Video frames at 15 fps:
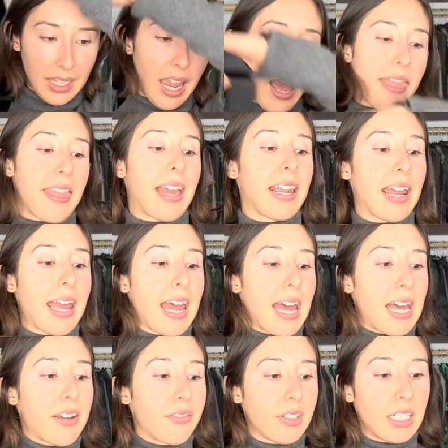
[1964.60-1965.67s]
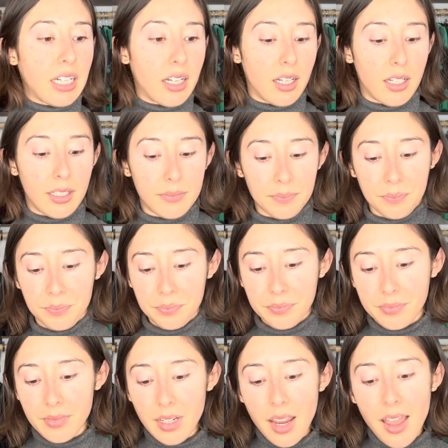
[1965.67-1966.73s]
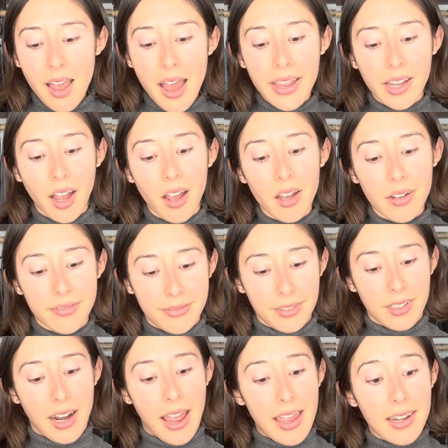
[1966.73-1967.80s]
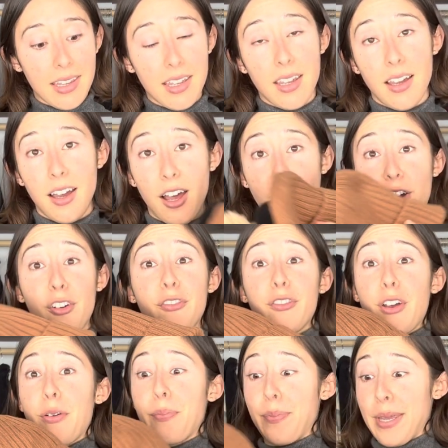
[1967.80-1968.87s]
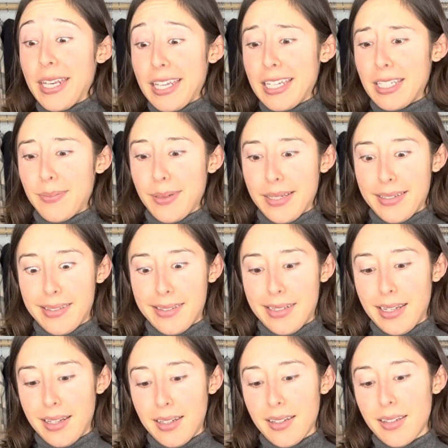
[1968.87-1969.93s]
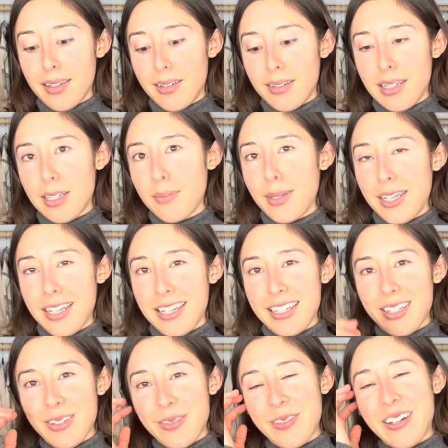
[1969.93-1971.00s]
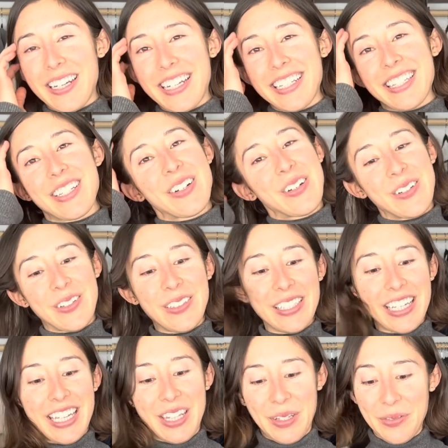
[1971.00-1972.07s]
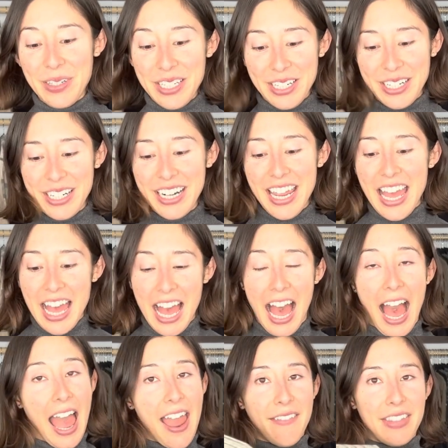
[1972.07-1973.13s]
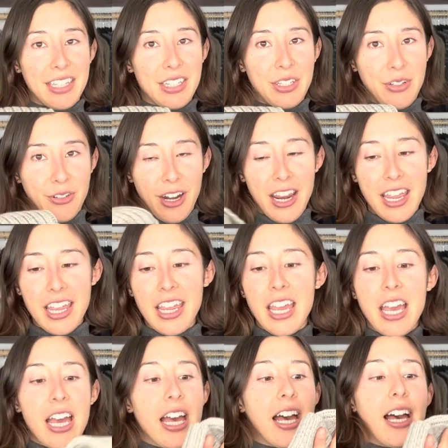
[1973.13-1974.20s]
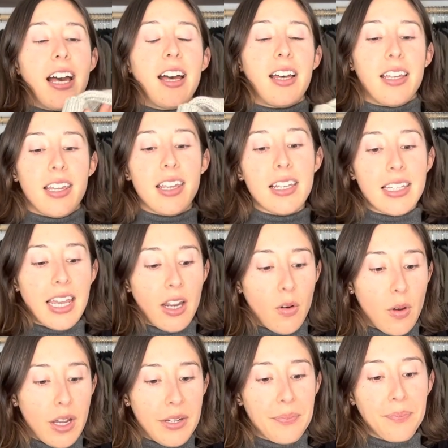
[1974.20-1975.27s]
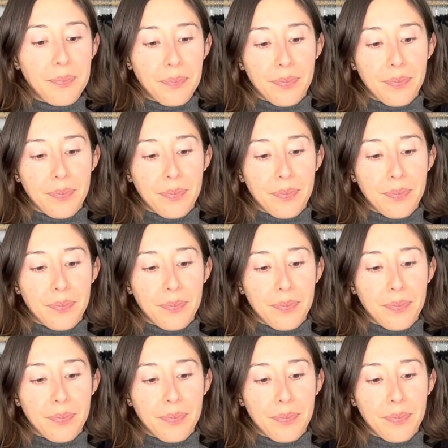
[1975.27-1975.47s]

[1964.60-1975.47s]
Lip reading: And then I have I got a variety of beanies, because duh, you need beanies when it's cold in the winter. I have this gray heat tech one.